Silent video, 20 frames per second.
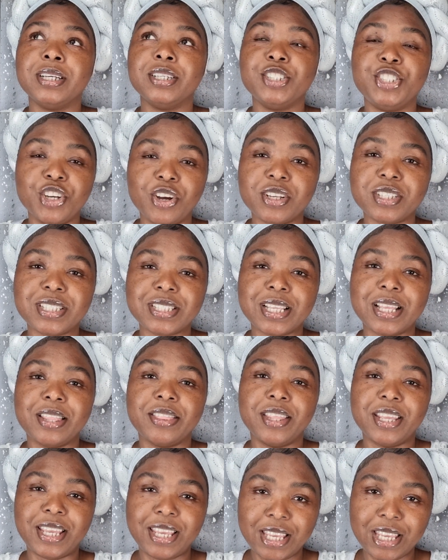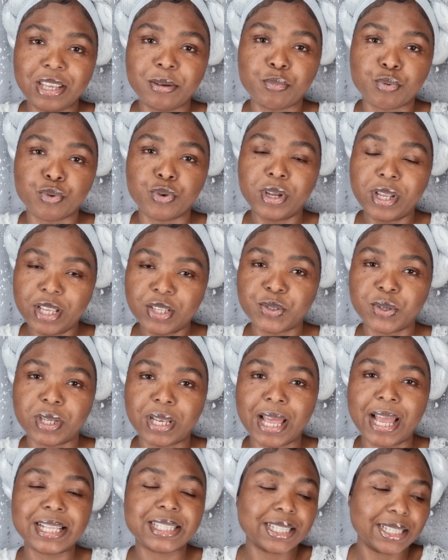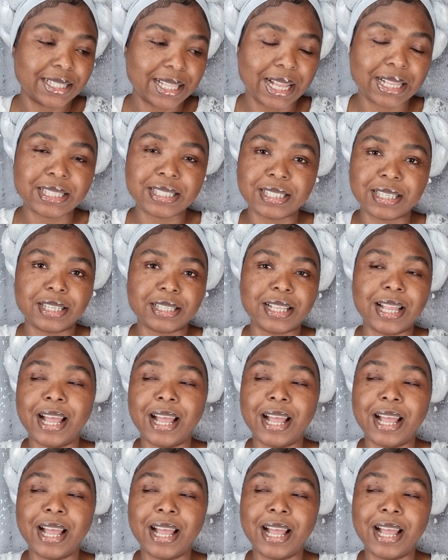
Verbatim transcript: just the Hebrew Israelites and that's it,